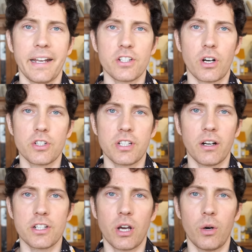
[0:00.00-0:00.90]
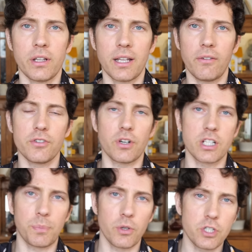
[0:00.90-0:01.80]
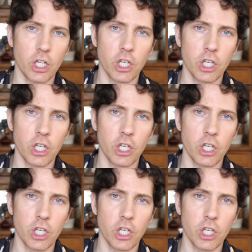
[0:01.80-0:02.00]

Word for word: and yes, our serotonin levels are supposed to